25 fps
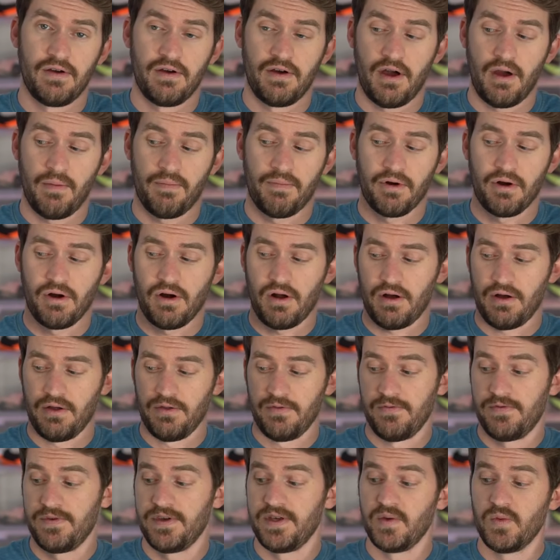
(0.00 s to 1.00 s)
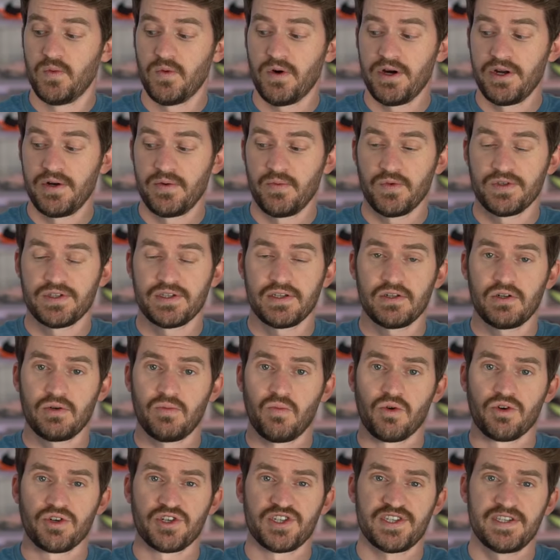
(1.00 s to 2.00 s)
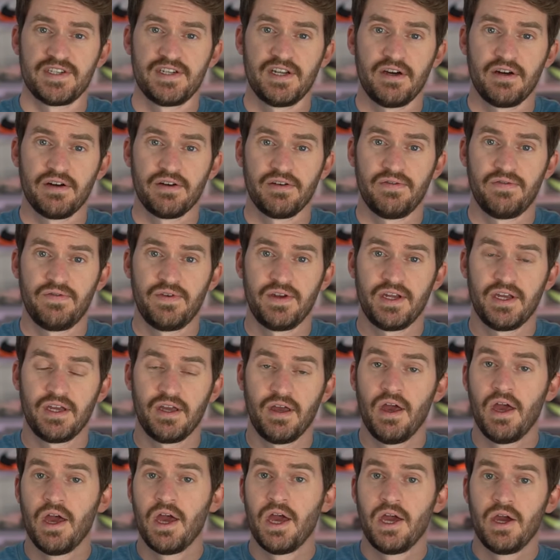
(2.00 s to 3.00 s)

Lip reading: upper on V1 was a little more snug fitting,